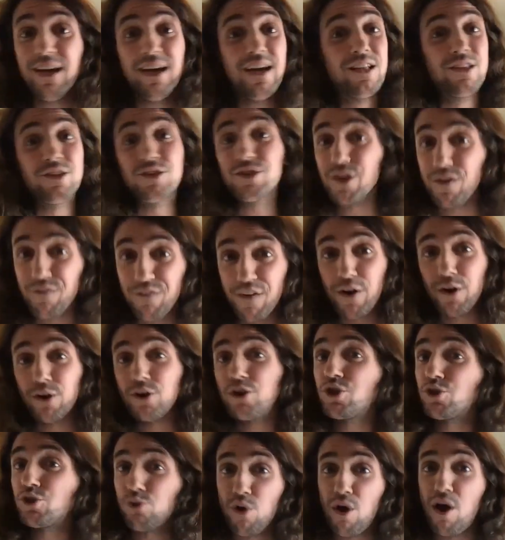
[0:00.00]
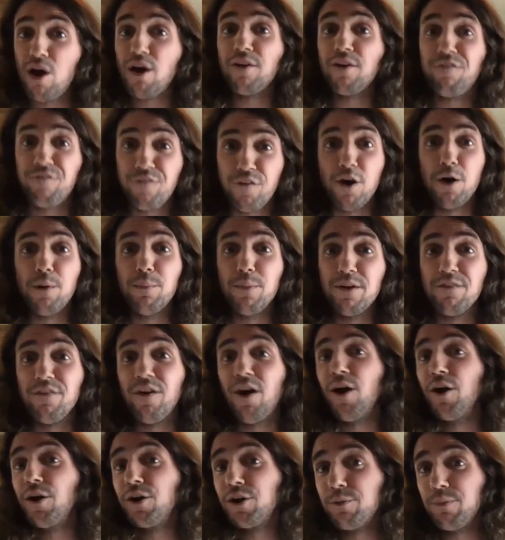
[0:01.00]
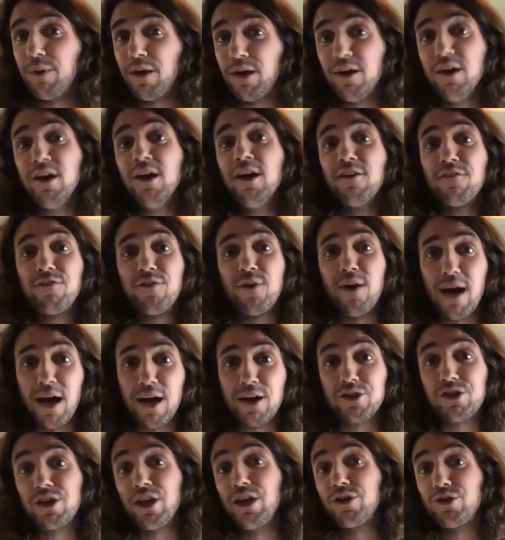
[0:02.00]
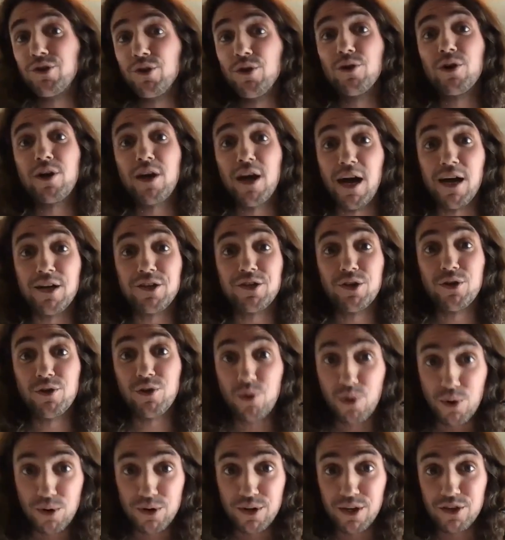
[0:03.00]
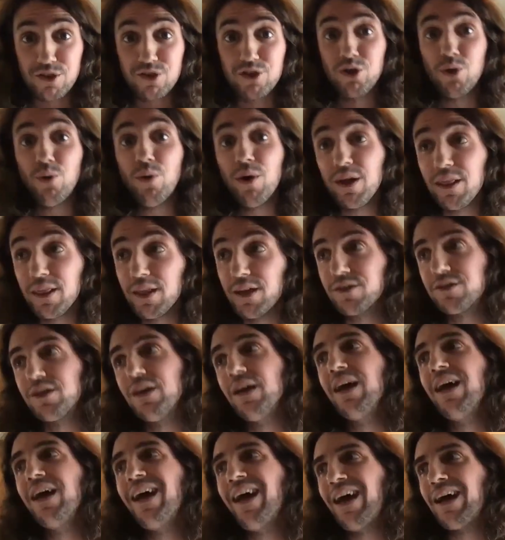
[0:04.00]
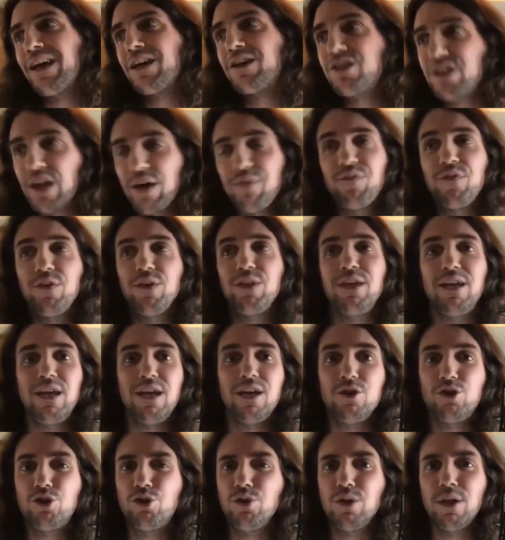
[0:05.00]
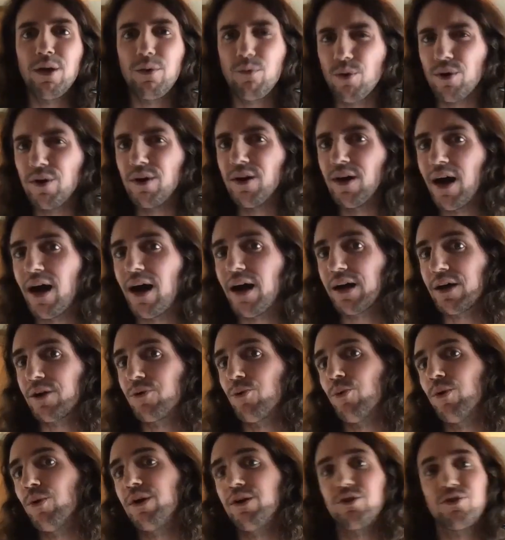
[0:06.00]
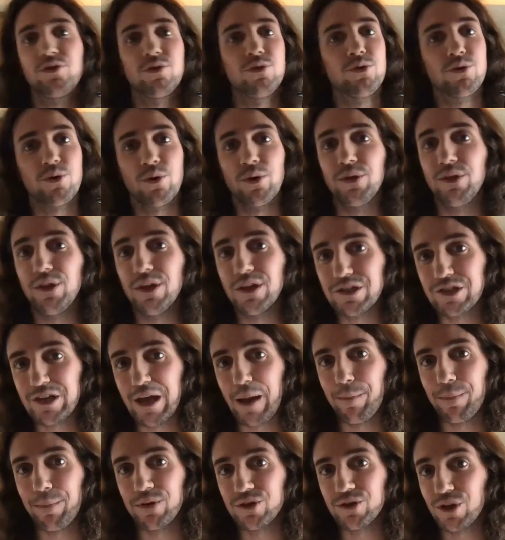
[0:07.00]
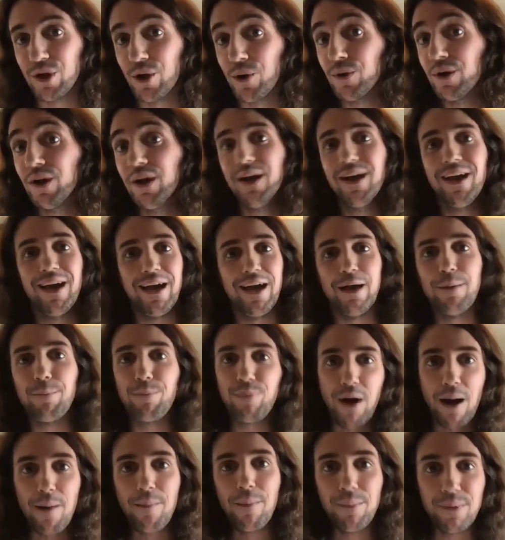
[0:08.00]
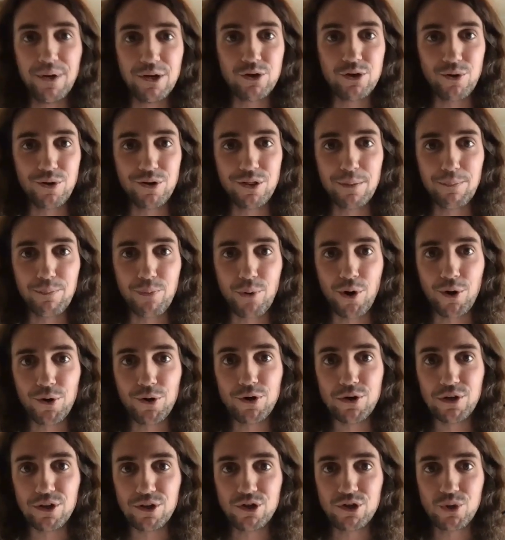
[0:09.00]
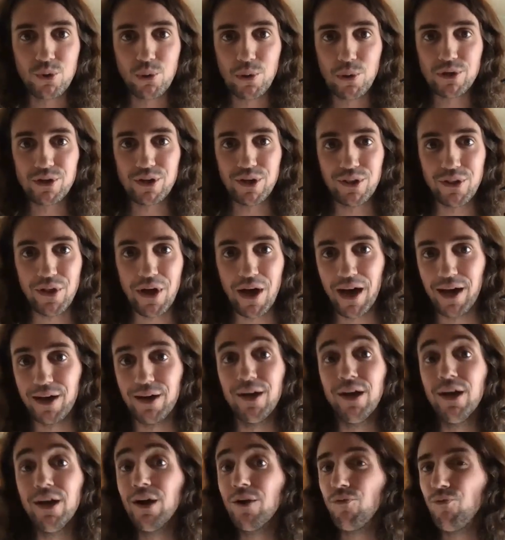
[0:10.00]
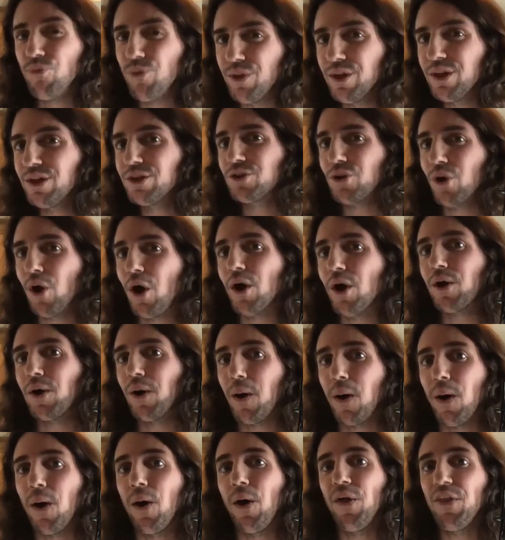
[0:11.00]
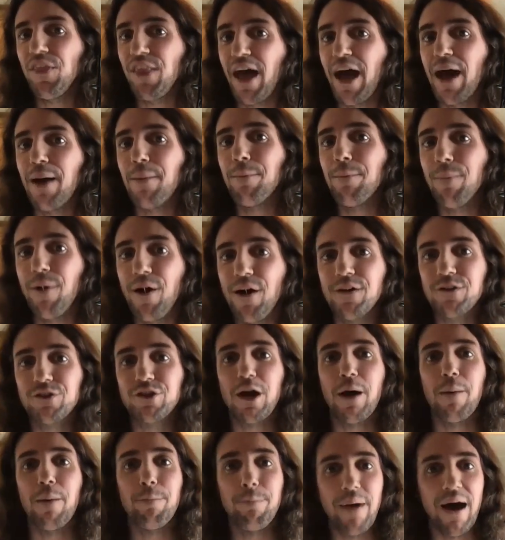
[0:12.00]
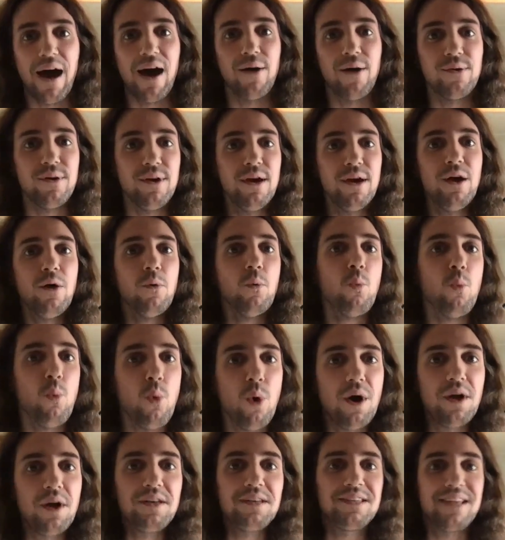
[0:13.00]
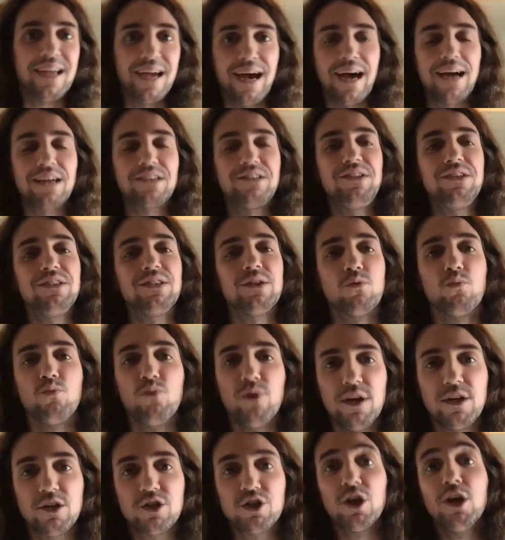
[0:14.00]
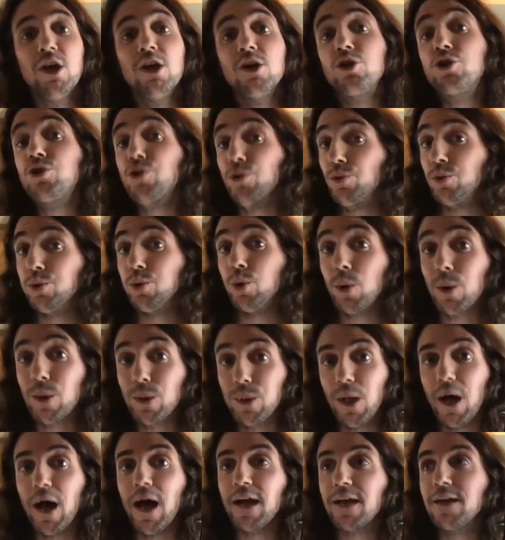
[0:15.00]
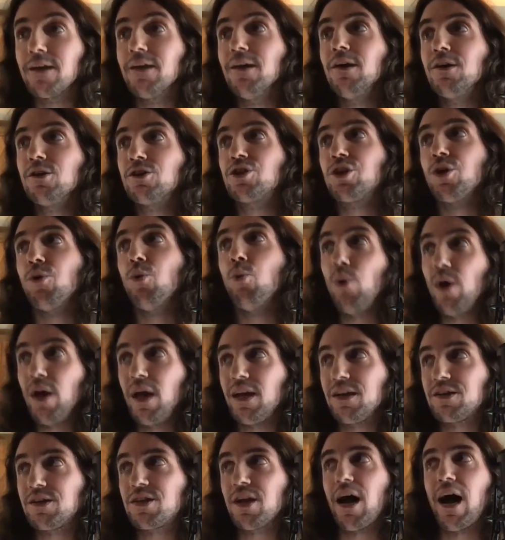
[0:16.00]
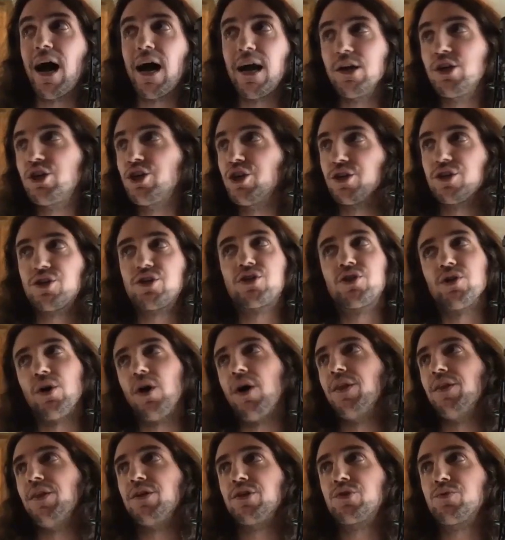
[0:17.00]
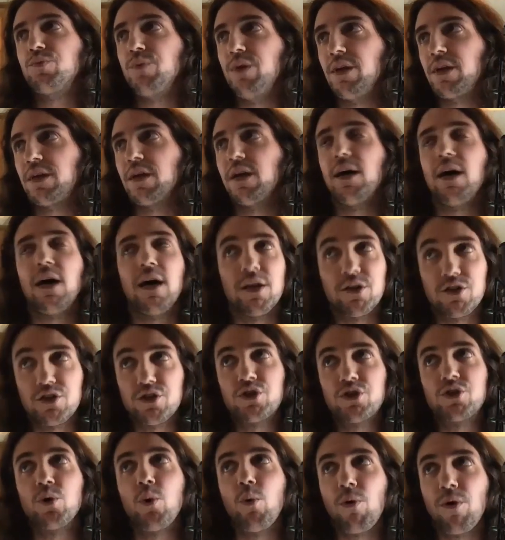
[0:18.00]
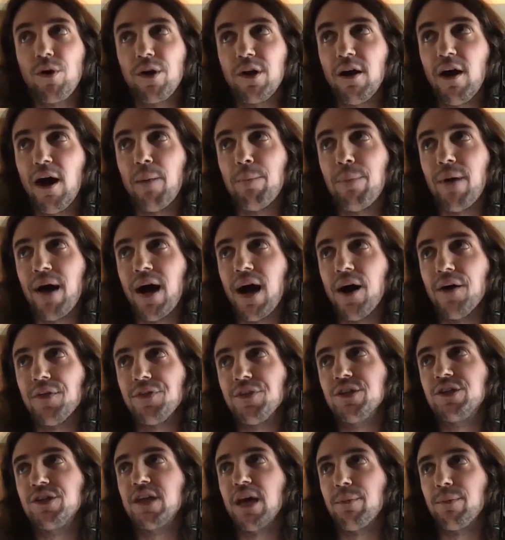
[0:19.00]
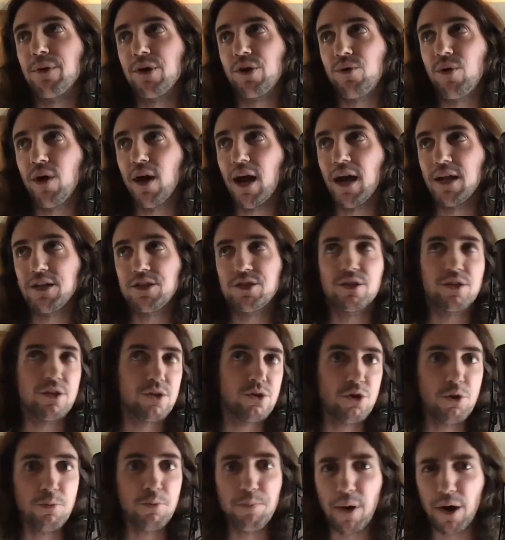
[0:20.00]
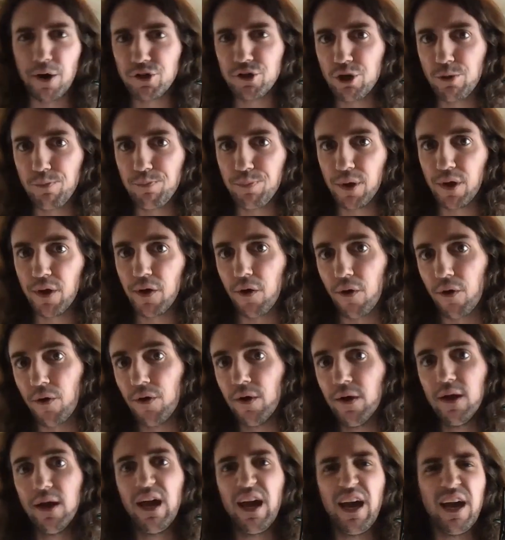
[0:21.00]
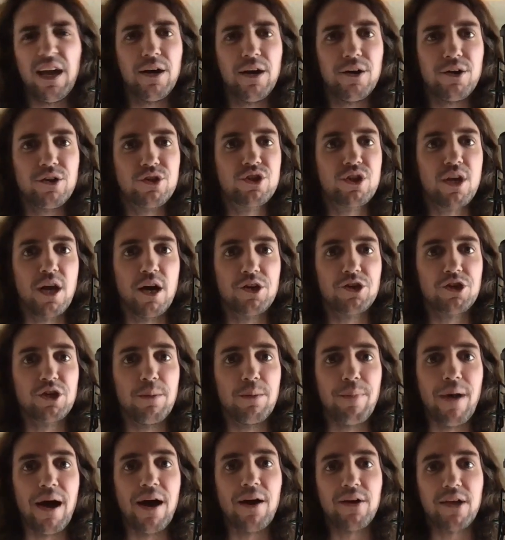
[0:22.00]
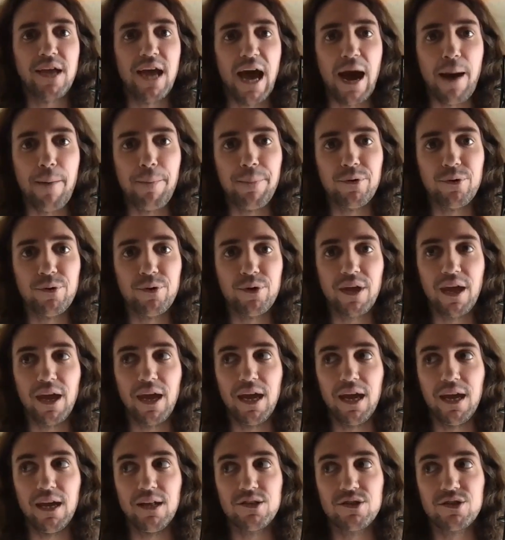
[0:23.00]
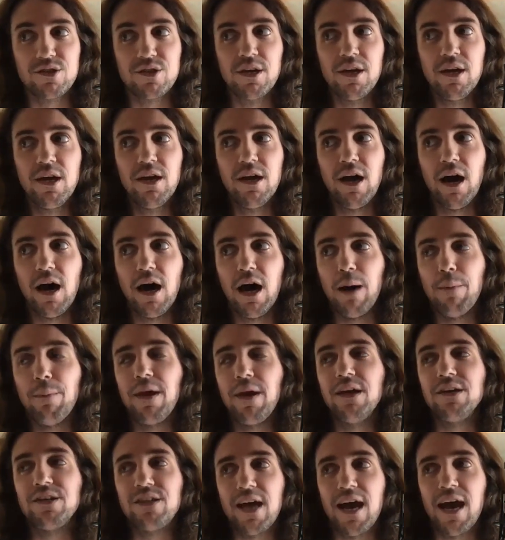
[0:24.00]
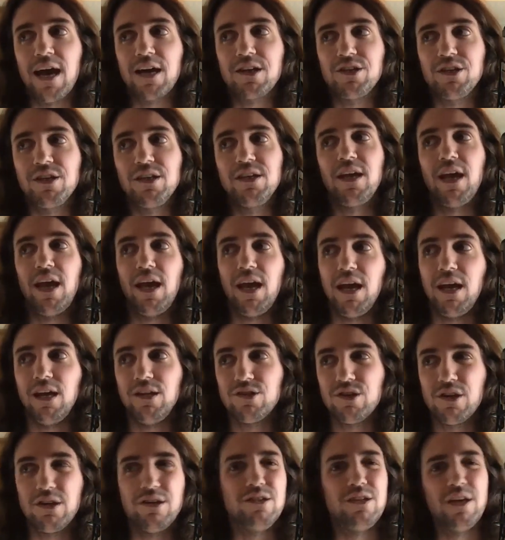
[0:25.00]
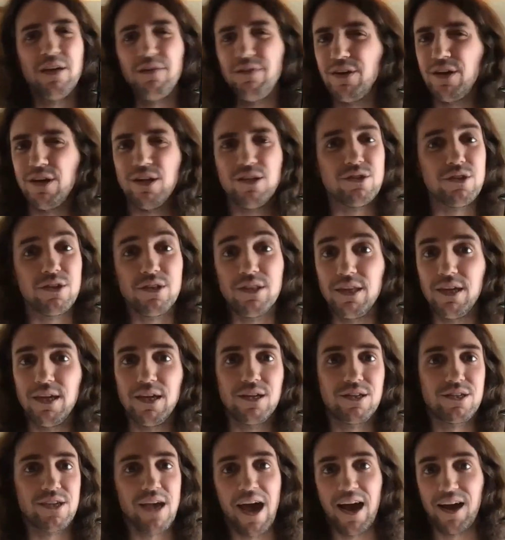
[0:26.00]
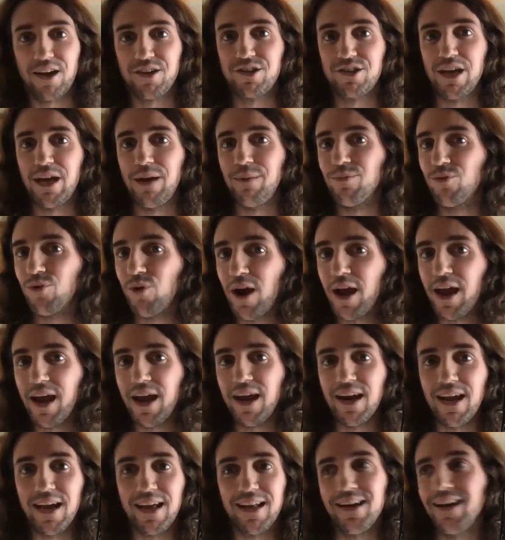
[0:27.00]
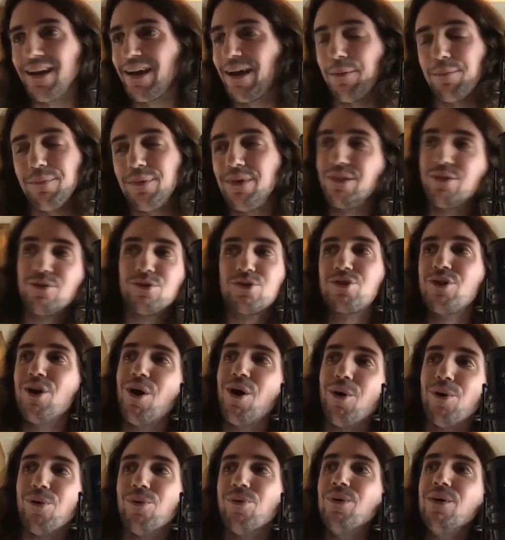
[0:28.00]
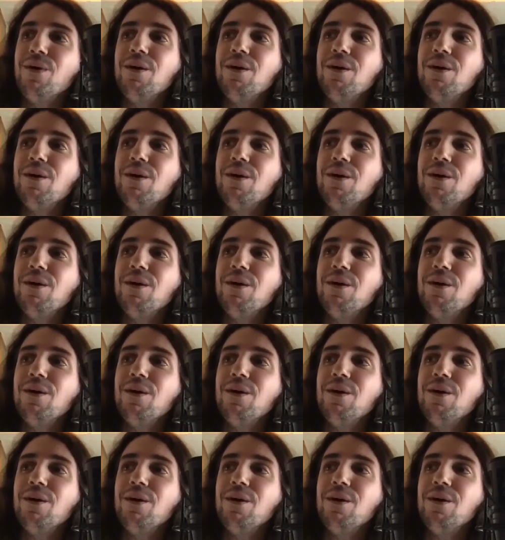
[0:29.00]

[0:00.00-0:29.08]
This is a very strong affirmative argument for Alexandria Ocasio-Cortez doing this, except for the issue that we're not going to, during this episode and probably during the broader discourse online, really talk all that much about what taxing the rich should look like. To wit, I just saw this week a story about the Democrats and the new budget bill and a discussion about capital gains and taxing gains and dividends at the exact same rate. And I mean, there's no